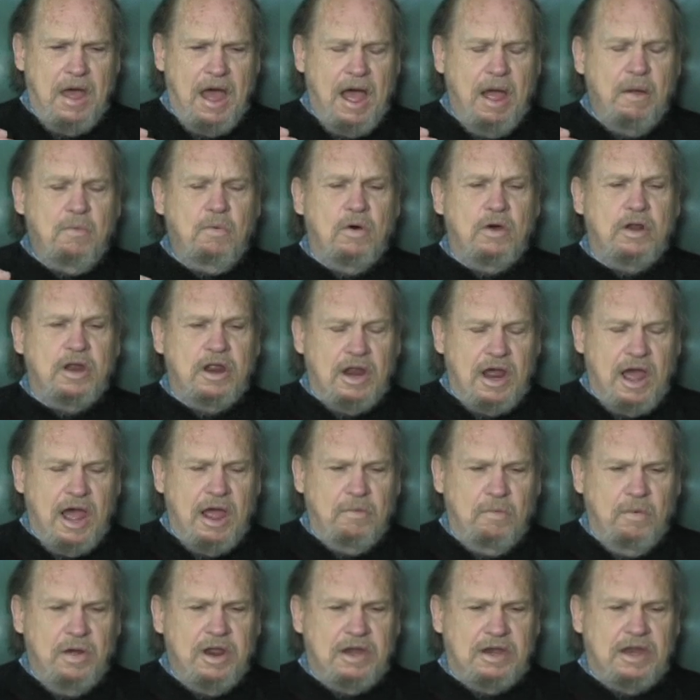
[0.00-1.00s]
I
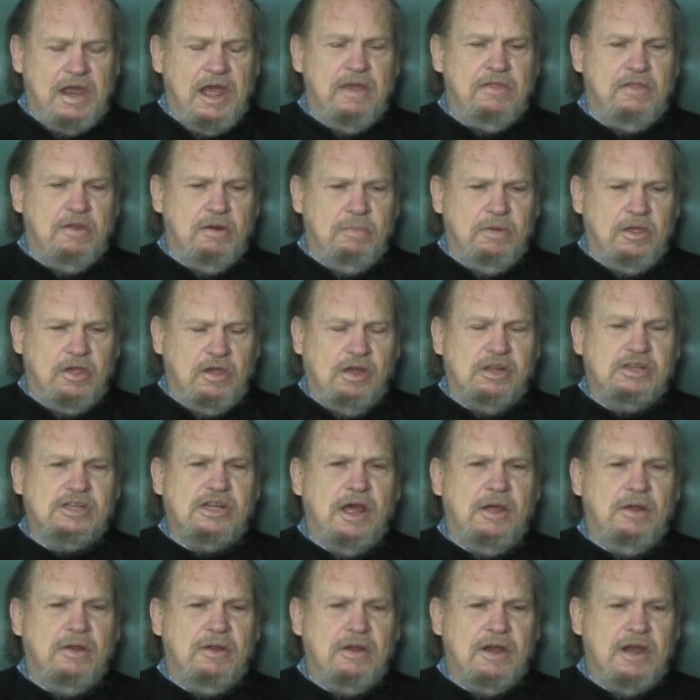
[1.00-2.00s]
went down there because
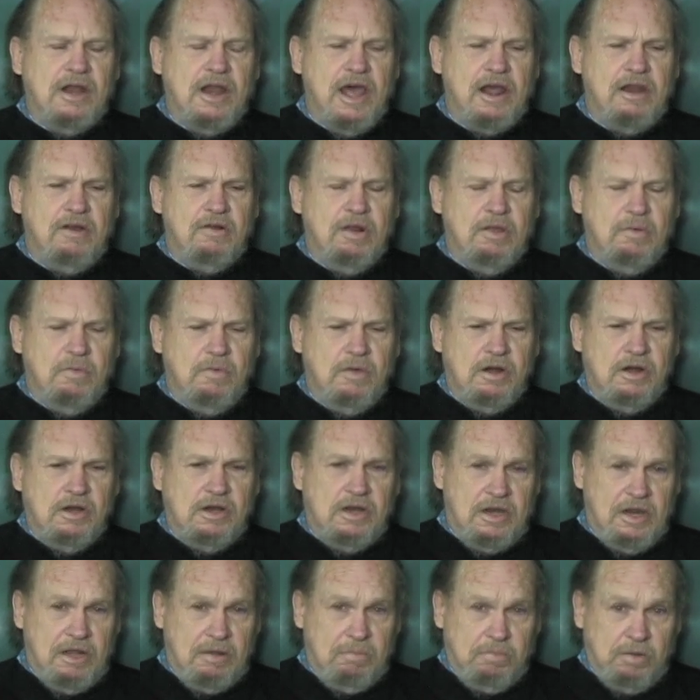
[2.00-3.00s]
I not only
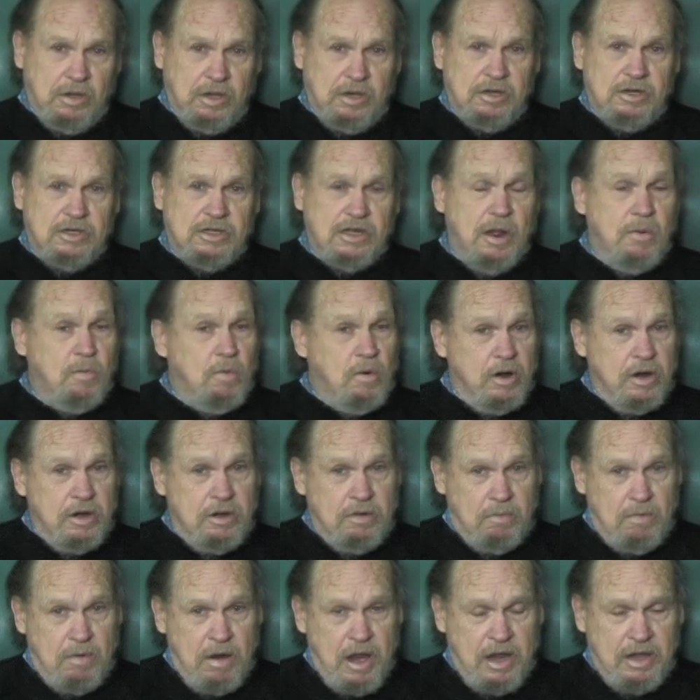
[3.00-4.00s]
wanted to take pictures, I wanted
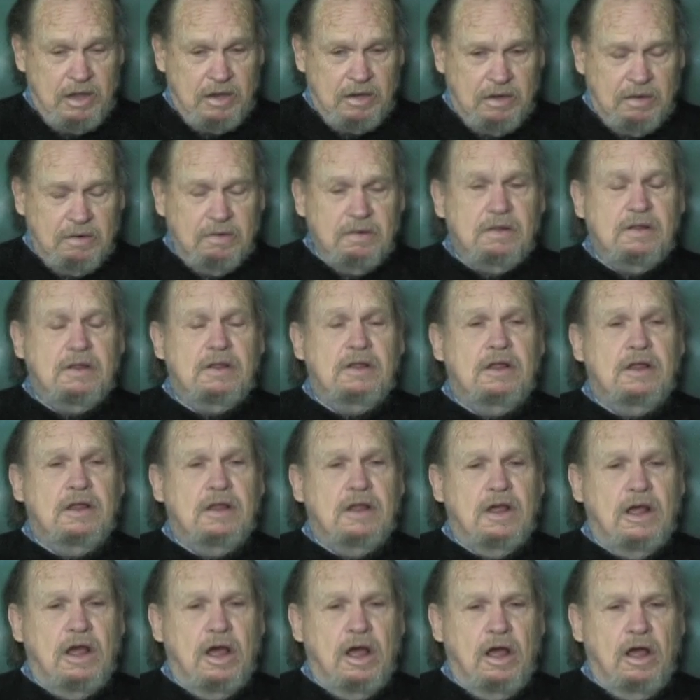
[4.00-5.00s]
to write.
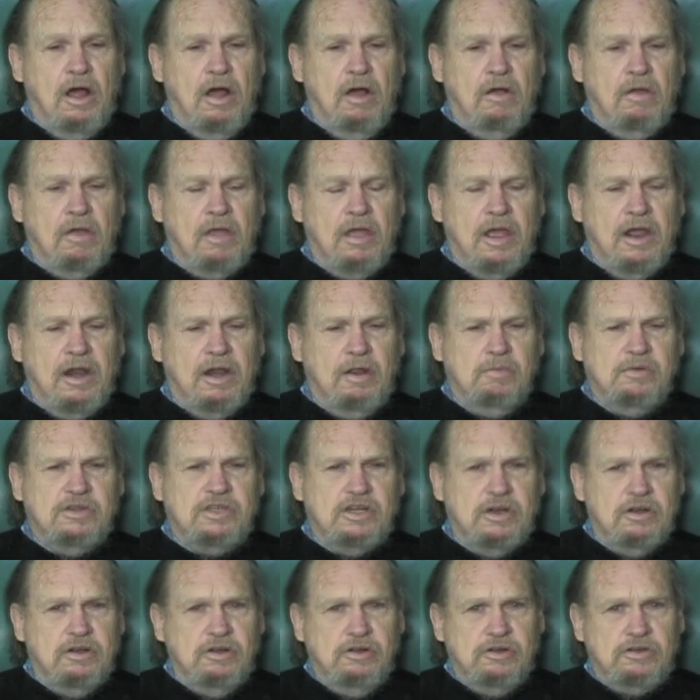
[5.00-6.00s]
And it
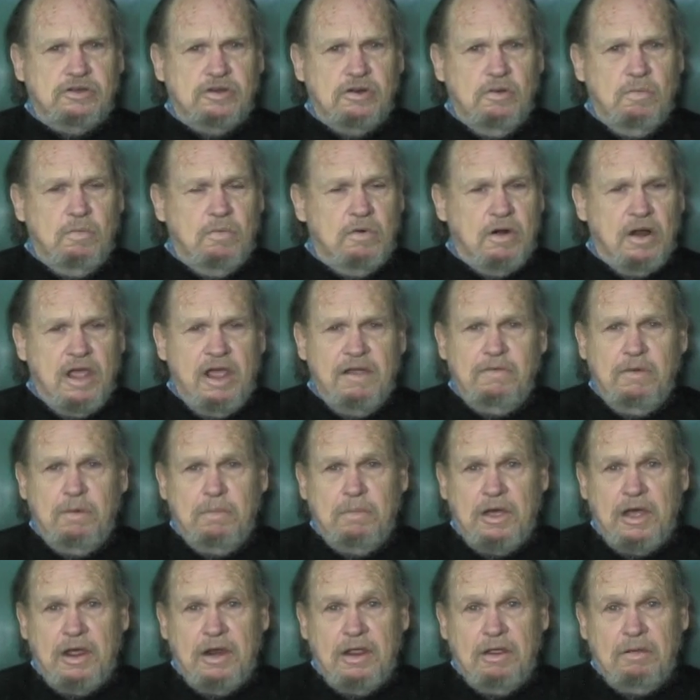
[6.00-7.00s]
was a newsroom where
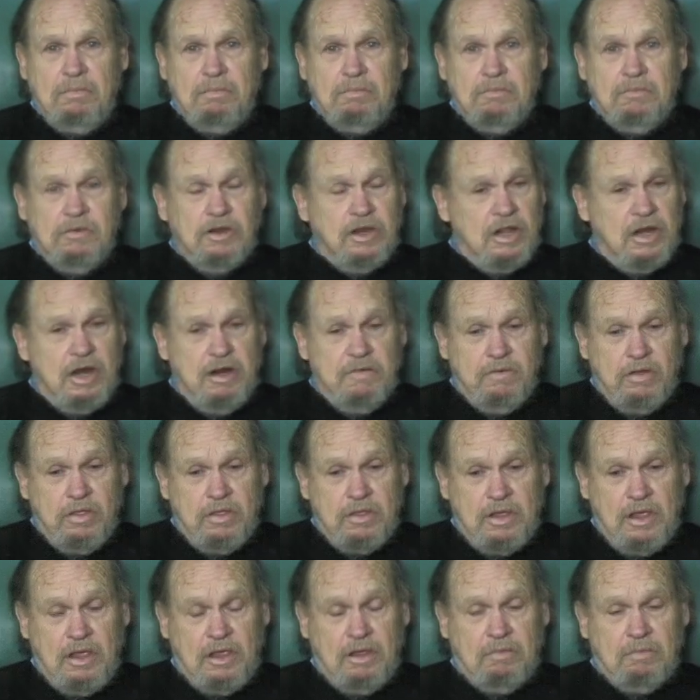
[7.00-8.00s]
everybody did
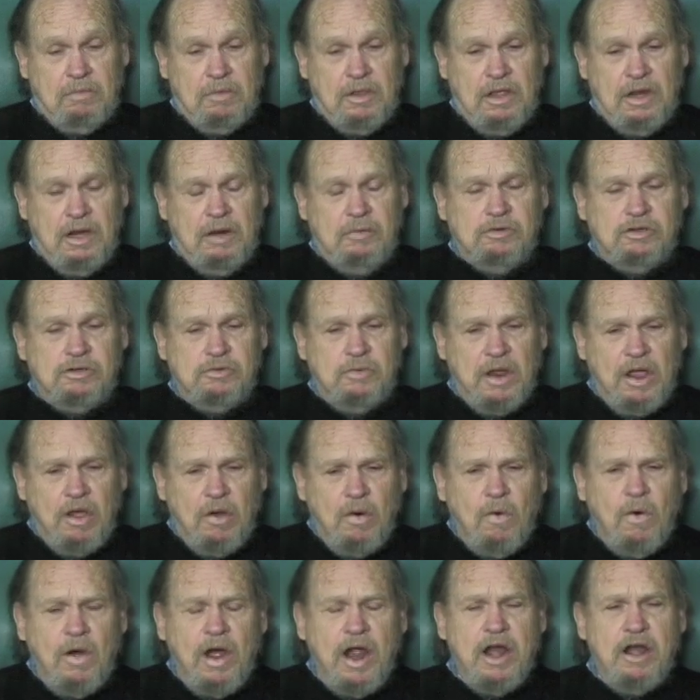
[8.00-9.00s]
everything, and it was
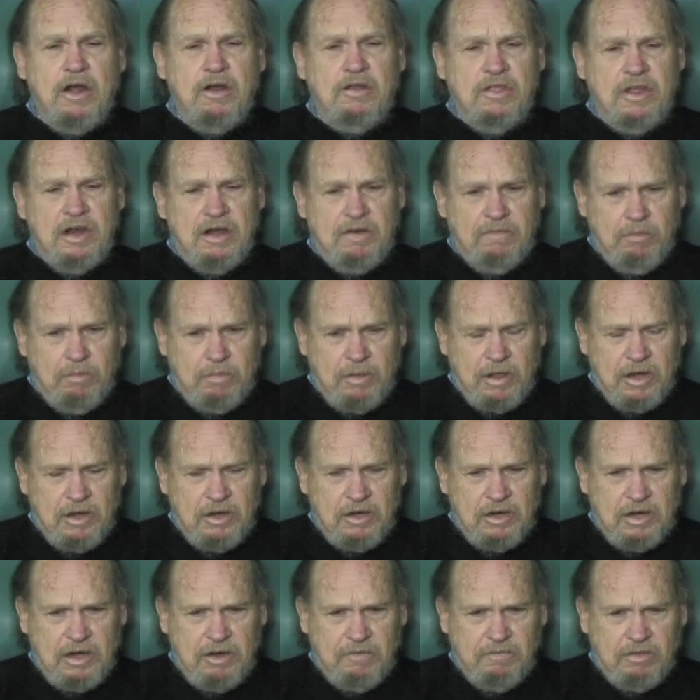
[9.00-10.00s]
required that everybody
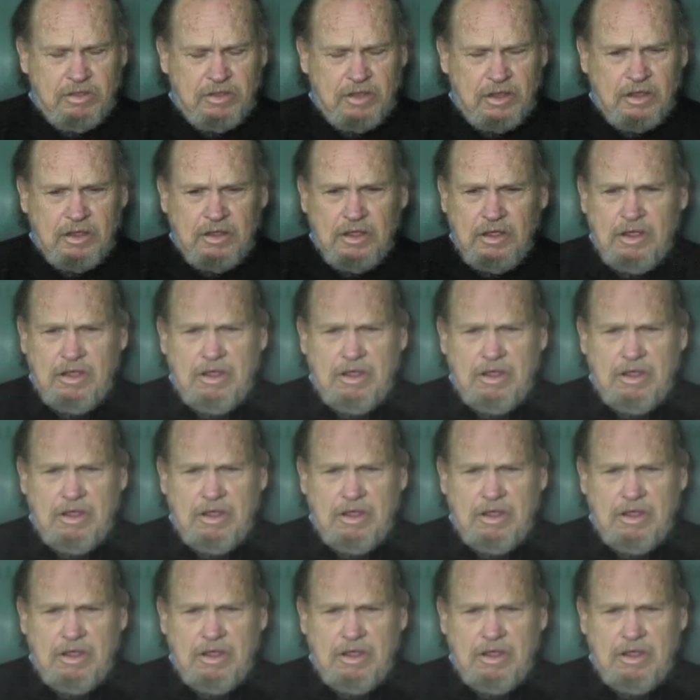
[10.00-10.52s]
did everything.